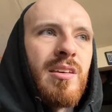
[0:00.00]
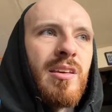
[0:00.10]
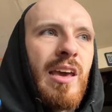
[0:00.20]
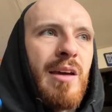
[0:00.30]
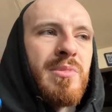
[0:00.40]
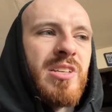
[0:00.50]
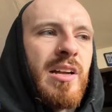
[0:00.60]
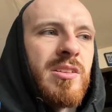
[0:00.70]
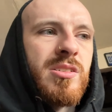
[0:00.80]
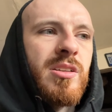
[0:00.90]

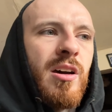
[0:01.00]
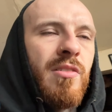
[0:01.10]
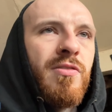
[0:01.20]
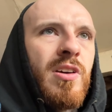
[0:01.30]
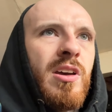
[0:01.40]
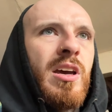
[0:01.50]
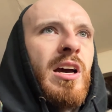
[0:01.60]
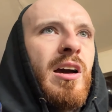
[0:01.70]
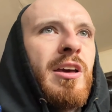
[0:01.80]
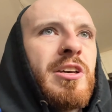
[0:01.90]
Amazon stuff.
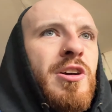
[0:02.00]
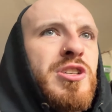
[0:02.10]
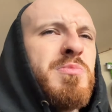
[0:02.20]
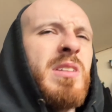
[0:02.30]
It could just